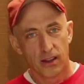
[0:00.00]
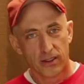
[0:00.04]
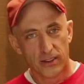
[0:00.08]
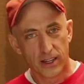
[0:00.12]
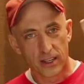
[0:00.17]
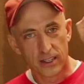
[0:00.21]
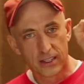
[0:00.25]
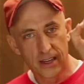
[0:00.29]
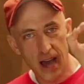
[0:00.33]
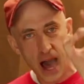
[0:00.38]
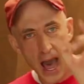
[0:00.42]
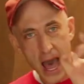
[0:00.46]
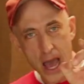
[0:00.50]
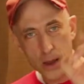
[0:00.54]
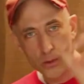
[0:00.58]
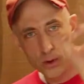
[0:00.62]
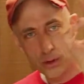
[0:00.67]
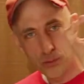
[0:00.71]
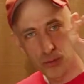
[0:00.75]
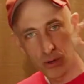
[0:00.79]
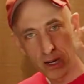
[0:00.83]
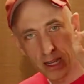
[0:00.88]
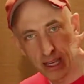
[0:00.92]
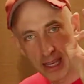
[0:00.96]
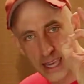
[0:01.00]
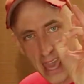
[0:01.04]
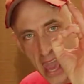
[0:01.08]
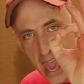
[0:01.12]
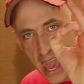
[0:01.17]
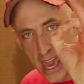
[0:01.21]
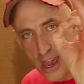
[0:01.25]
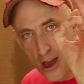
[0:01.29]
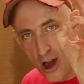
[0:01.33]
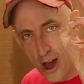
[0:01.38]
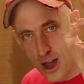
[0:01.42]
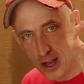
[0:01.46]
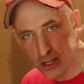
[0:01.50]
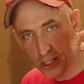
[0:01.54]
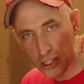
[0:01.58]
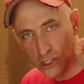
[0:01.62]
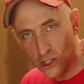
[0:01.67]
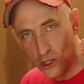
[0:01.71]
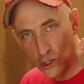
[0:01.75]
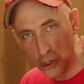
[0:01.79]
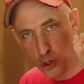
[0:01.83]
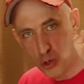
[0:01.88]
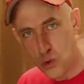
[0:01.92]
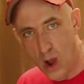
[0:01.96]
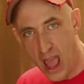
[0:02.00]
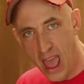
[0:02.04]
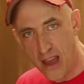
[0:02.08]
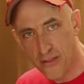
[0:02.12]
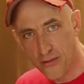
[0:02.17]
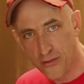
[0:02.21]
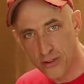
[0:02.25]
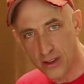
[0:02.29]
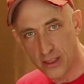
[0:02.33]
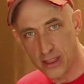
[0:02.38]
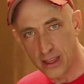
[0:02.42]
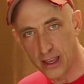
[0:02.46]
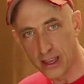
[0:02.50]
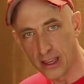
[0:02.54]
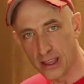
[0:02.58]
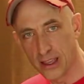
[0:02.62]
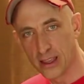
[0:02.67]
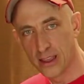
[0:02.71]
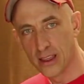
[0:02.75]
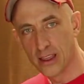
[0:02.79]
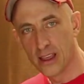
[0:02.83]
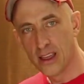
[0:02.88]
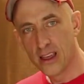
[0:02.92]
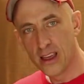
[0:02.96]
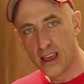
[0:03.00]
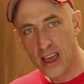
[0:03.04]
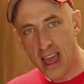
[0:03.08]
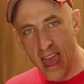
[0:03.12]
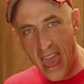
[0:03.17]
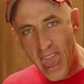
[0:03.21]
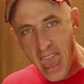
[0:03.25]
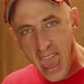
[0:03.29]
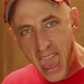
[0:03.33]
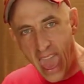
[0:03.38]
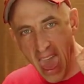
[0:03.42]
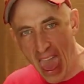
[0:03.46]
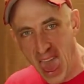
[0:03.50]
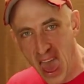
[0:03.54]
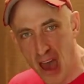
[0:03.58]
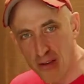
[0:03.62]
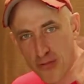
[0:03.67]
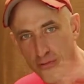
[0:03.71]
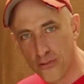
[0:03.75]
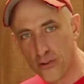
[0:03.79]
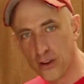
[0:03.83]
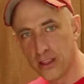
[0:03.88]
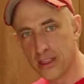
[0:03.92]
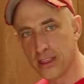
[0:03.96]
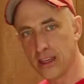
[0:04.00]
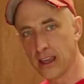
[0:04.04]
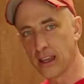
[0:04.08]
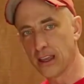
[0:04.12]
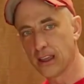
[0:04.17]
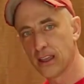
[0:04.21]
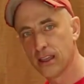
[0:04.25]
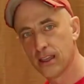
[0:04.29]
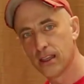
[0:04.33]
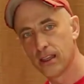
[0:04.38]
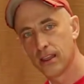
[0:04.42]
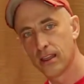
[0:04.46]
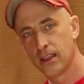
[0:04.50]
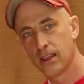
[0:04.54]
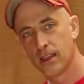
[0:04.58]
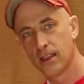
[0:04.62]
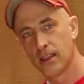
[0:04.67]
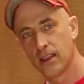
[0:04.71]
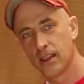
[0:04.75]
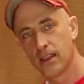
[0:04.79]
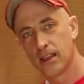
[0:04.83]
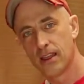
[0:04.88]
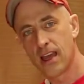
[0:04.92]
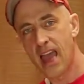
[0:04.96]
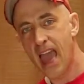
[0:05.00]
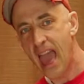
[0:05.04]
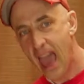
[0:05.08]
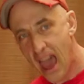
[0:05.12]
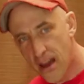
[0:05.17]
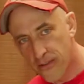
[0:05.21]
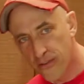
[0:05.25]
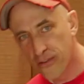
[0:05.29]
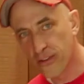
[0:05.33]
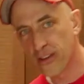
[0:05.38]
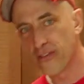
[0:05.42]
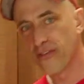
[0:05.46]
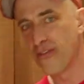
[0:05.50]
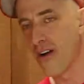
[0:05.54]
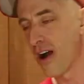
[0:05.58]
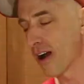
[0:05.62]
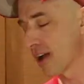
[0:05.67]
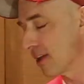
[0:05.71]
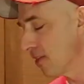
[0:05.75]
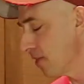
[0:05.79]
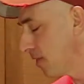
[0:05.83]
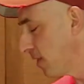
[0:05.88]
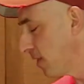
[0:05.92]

The guy would bring chaos to everything. Everything. Every fucking